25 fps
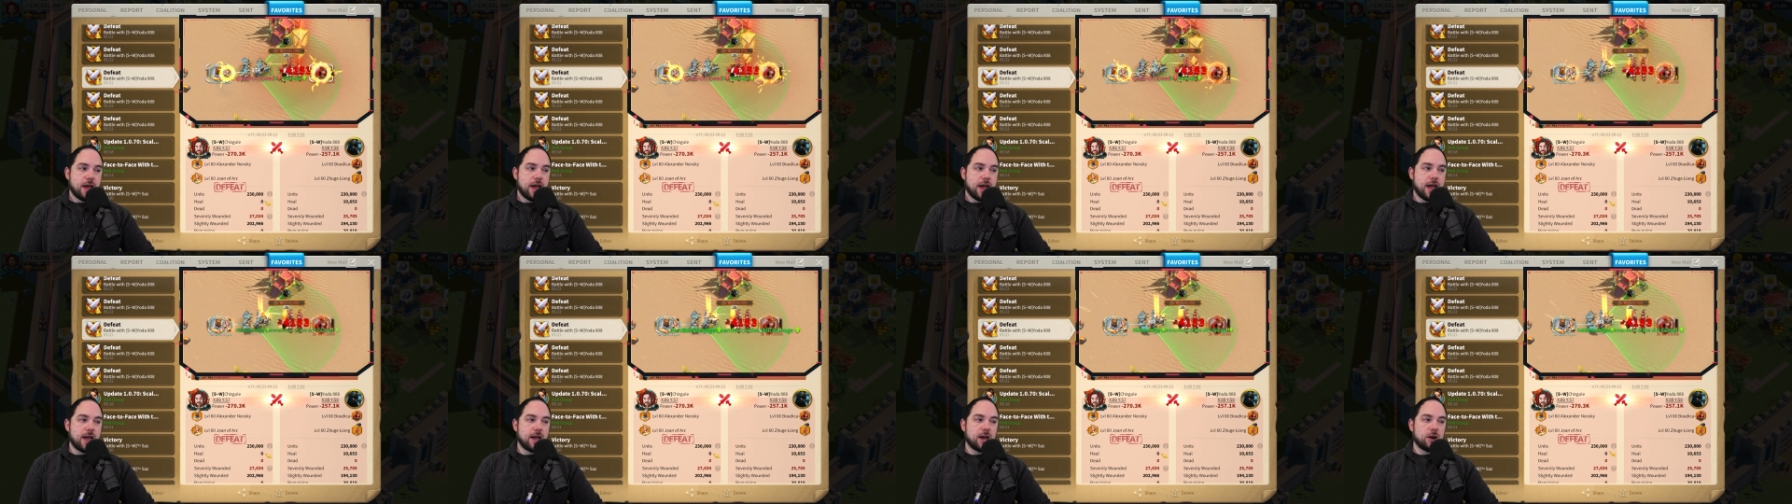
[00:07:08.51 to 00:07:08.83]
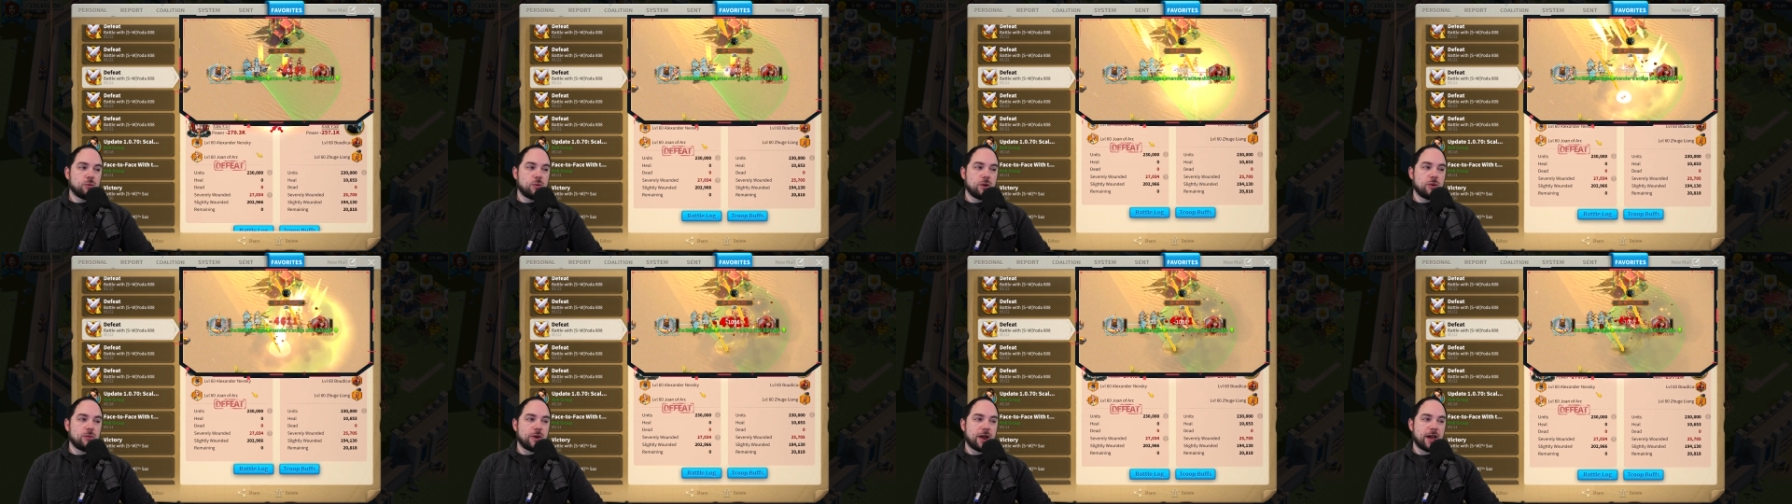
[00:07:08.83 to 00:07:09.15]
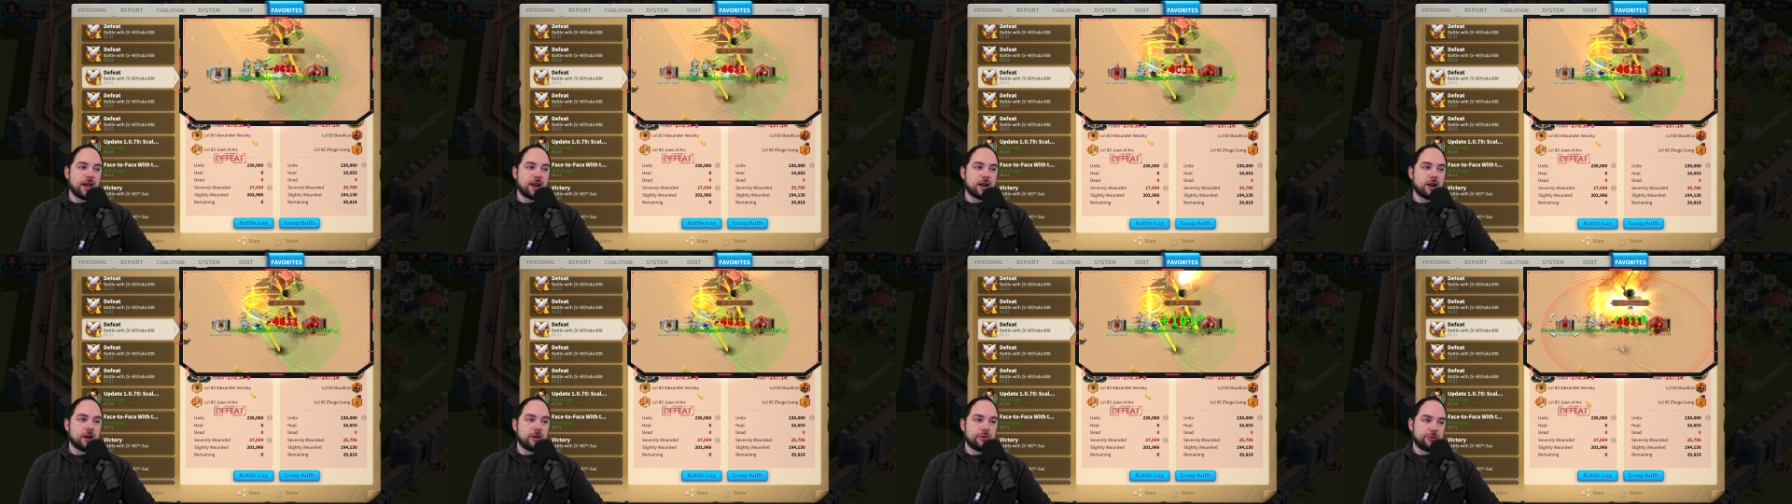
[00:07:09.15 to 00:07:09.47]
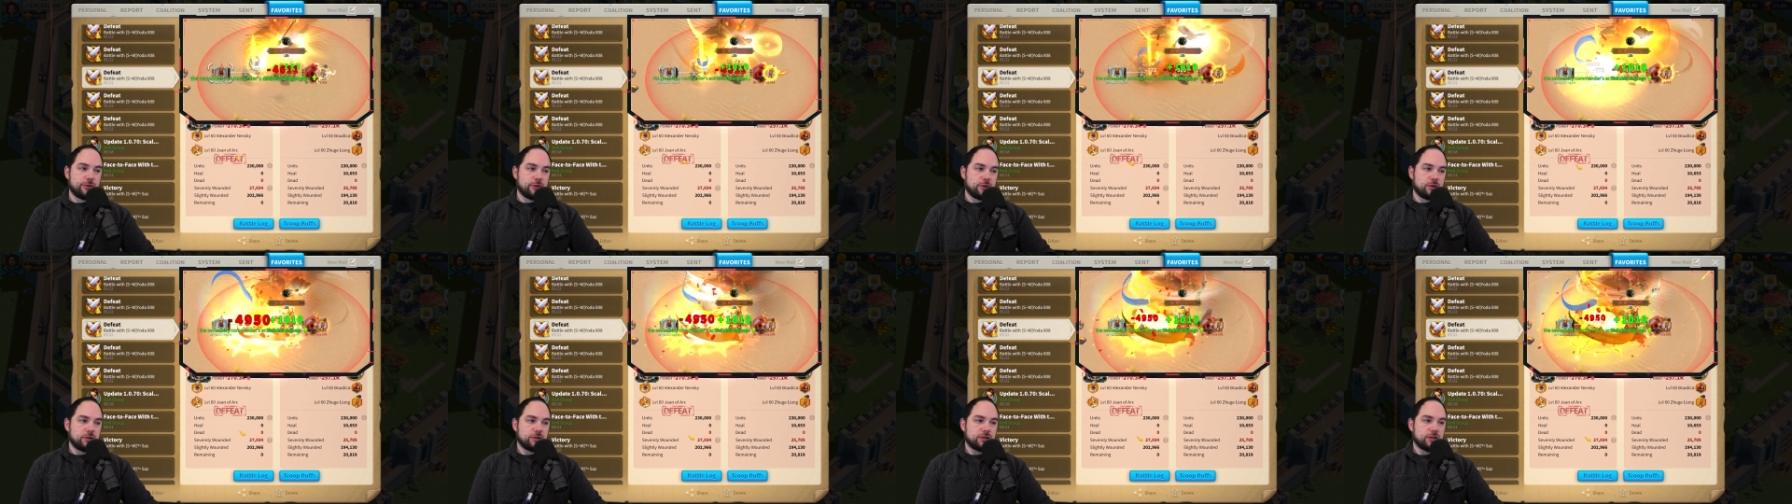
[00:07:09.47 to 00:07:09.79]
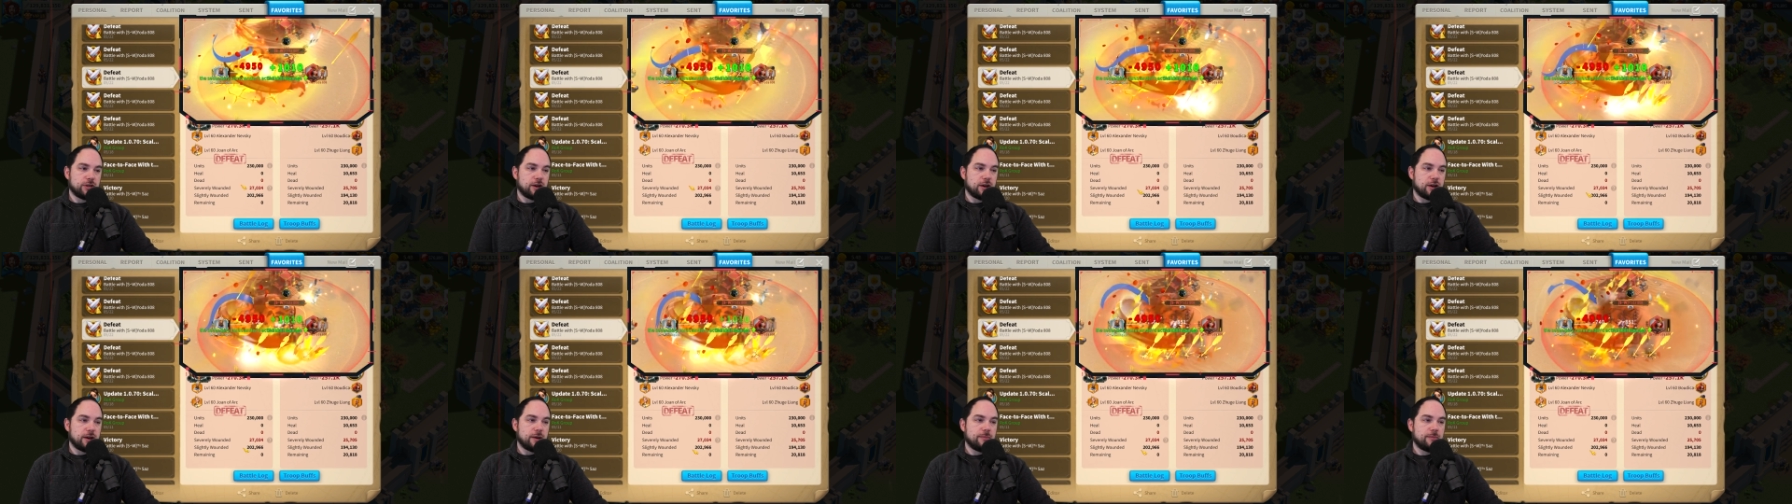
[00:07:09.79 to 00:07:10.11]
And we ran it a third
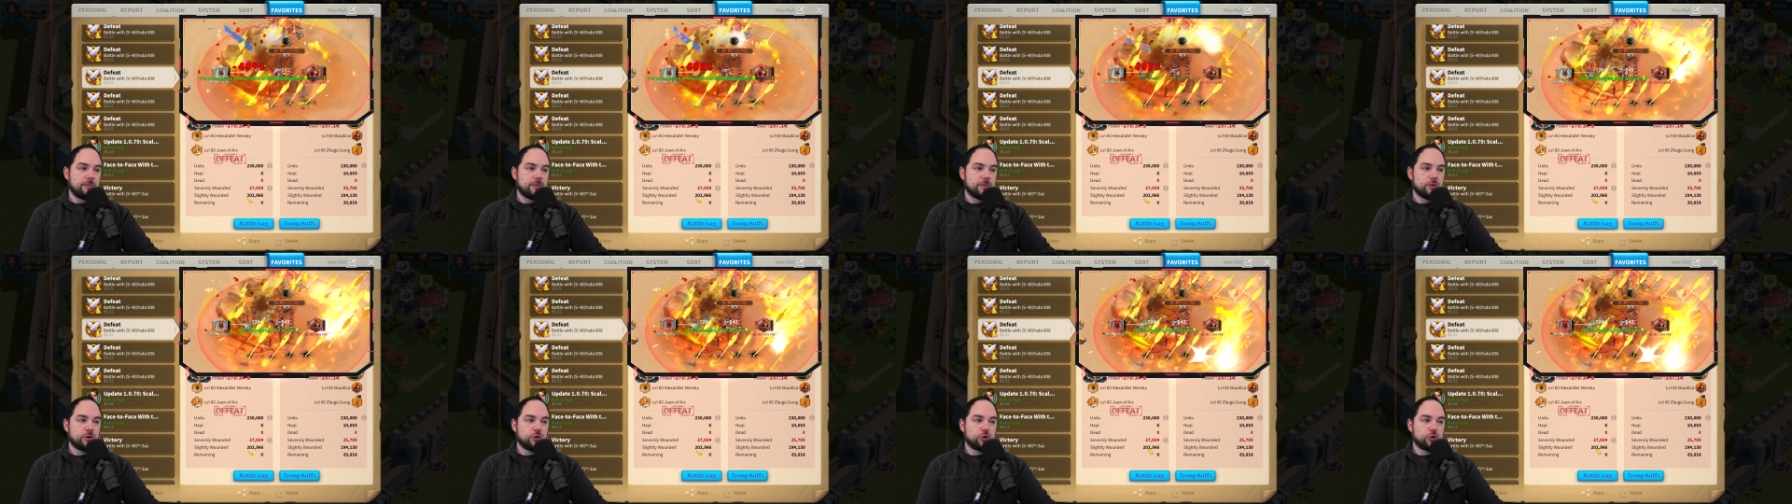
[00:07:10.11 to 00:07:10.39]
time